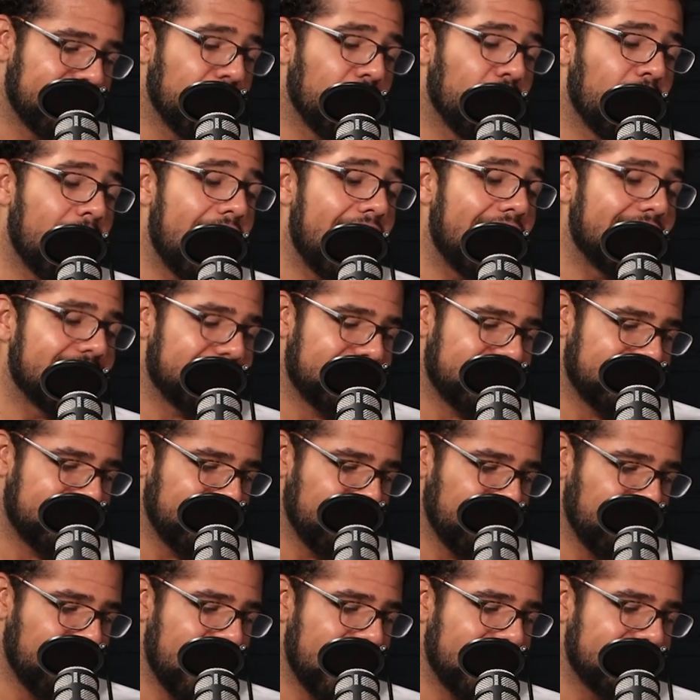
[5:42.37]
The West. That's
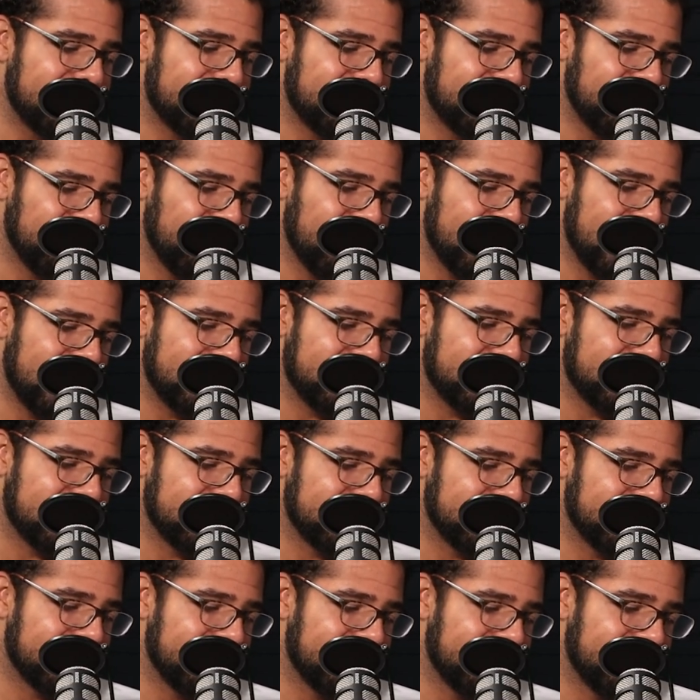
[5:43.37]
the West. The
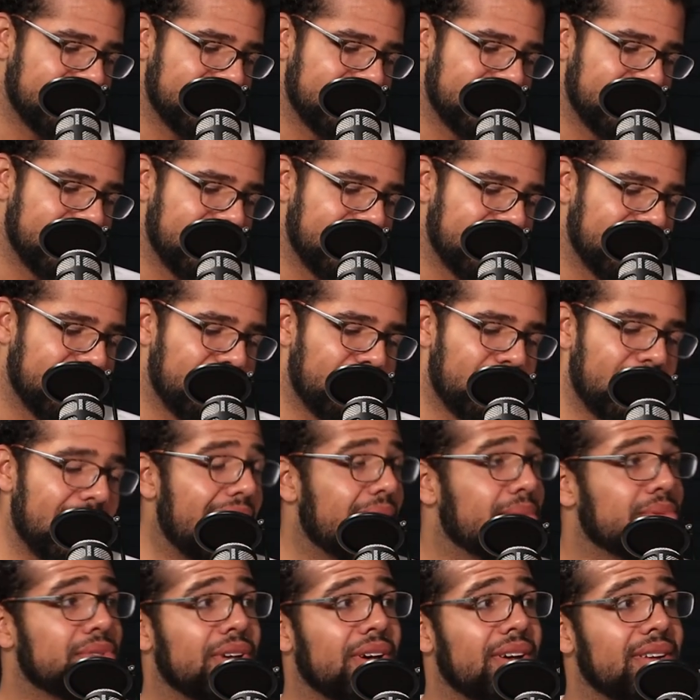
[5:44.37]
West. The
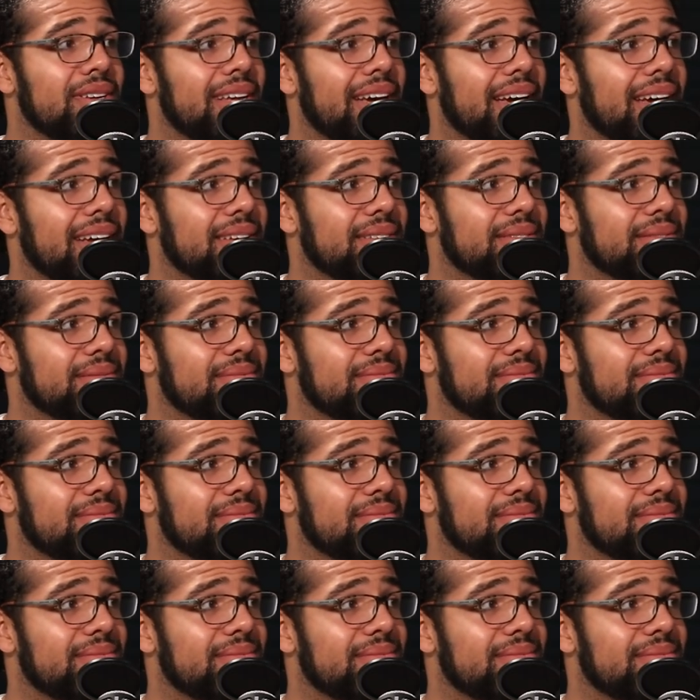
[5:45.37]
Rams all day.